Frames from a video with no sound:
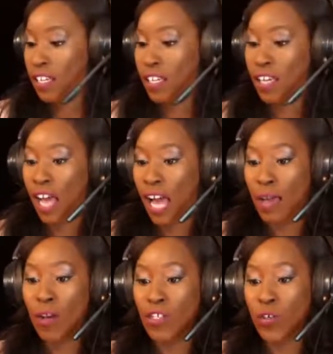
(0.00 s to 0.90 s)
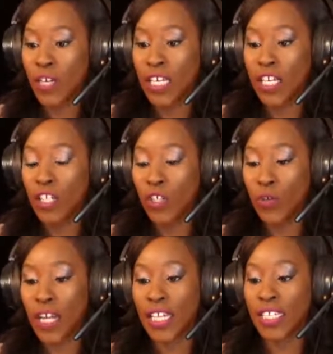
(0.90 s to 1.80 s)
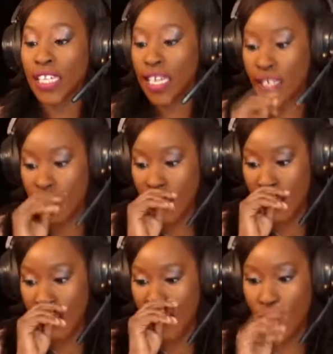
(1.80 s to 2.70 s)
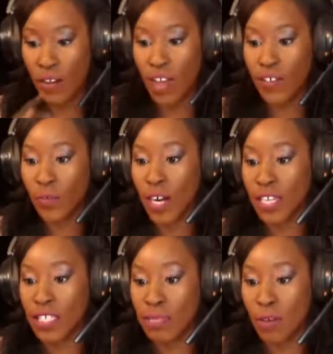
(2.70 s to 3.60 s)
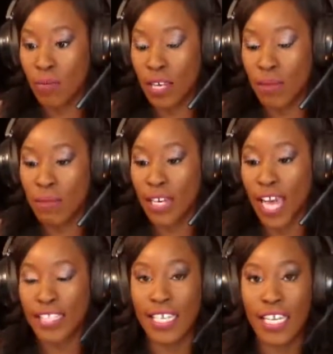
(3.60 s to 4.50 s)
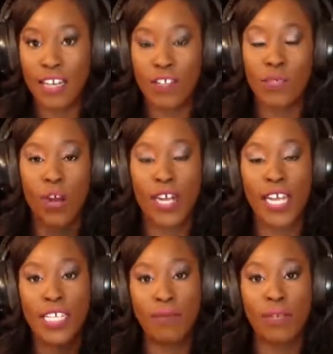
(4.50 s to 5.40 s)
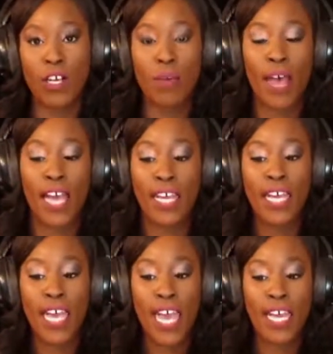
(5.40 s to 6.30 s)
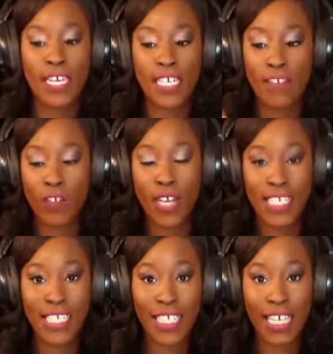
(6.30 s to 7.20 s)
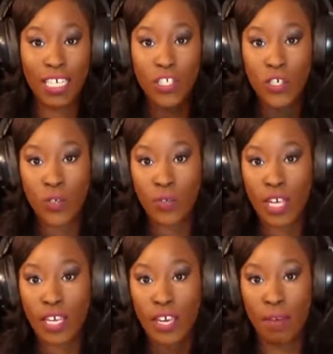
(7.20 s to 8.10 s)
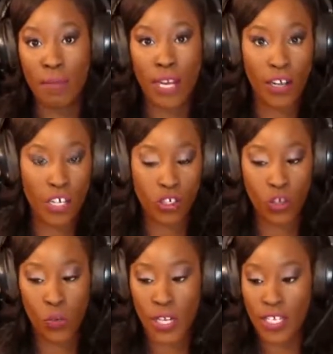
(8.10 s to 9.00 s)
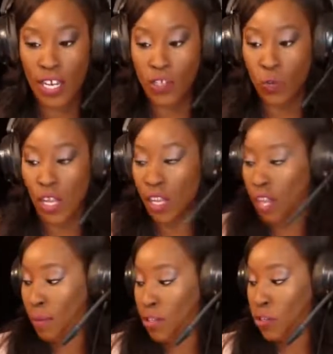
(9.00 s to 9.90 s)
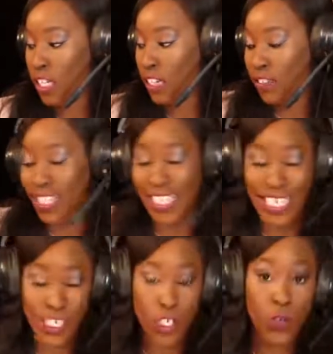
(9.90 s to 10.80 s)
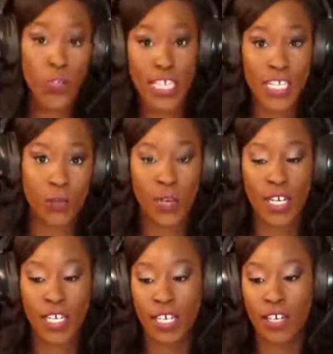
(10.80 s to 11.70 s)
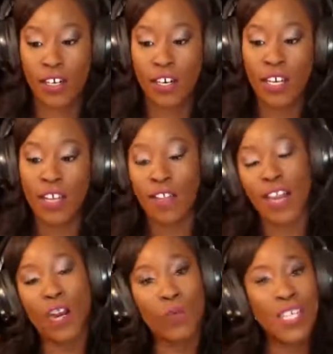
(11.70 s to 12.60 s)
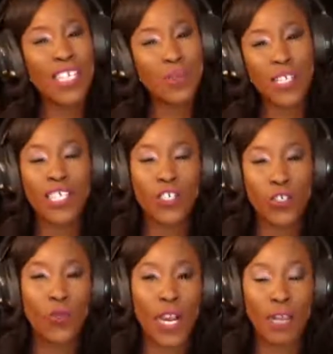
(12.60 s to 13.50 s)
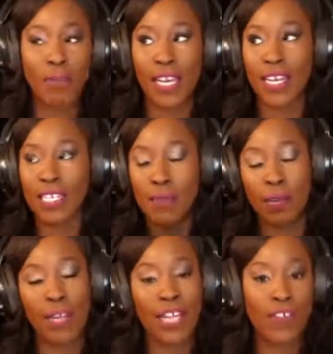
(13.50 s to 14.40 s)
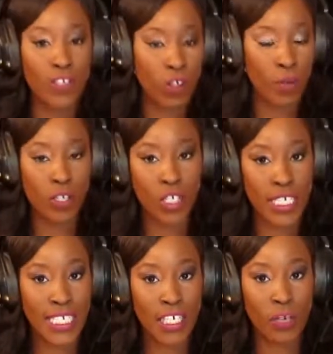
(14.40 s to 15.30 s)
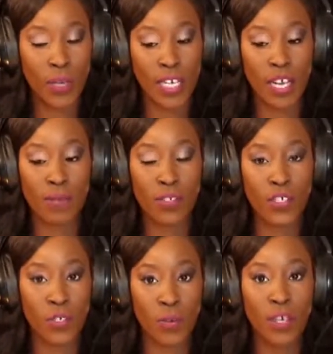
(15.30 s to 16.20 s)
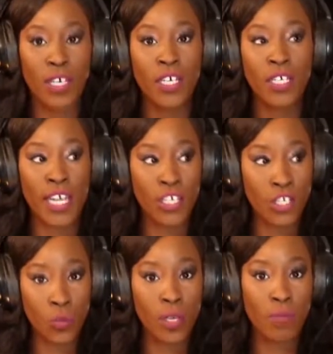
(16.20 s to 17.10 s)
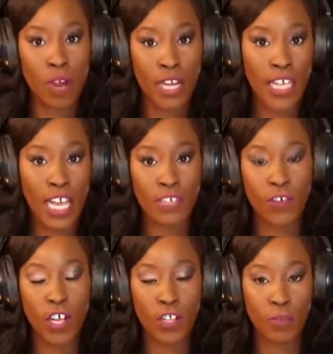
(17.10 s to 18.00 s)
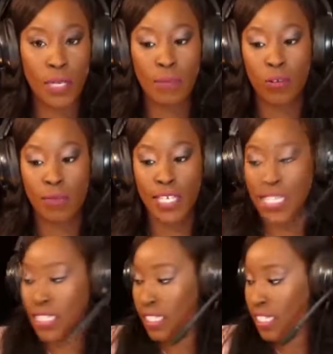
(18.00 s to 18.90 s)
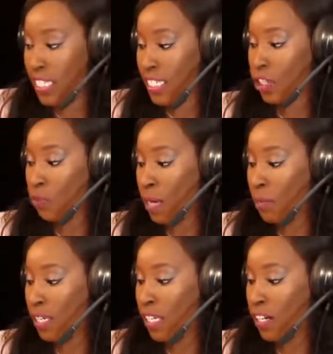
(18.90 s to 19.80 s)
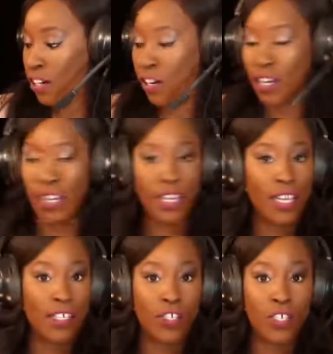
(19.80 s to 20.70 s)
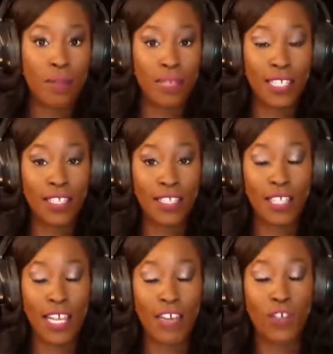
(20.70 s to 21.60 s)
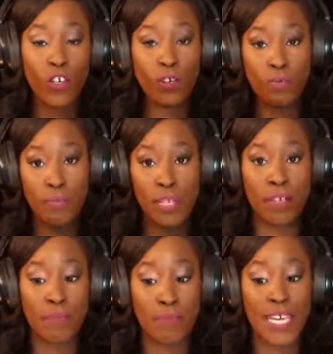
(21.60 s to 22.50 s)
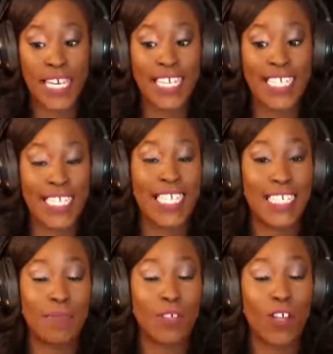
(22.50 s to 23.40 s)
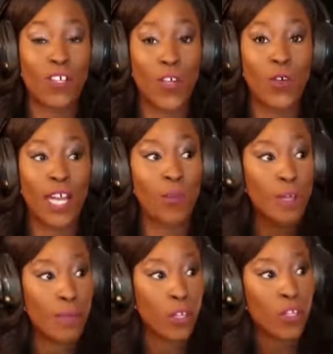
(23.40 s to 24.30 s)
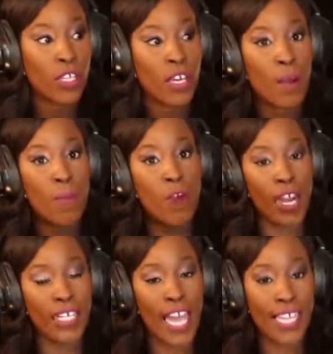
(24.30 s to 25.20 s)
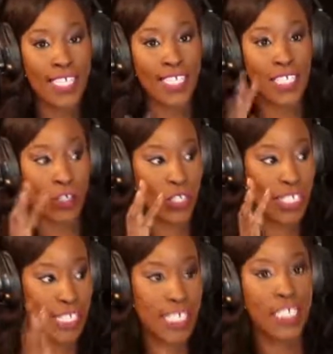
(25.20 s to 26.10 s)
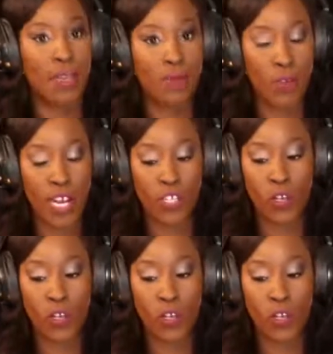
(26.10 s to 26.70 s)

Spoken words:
I'm also going to include a link. I don't have it right at this moment, but at the end of this broadcast, I'm going to go back and give you guys a link to like a Behringer one as well. I'm also going to give you the link to this one here that I really, really do recommend. It's made my life so much easier when it comes to like doing broadcasts for other people, because this little baby here is just something like if you're big into systems also, like we build broadcast little systems, right?